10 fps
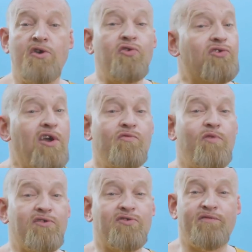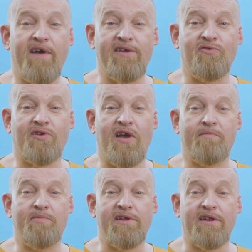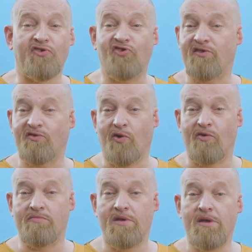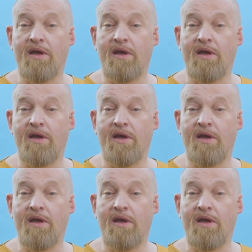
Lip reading: You don't want to find your company in a shitstorm,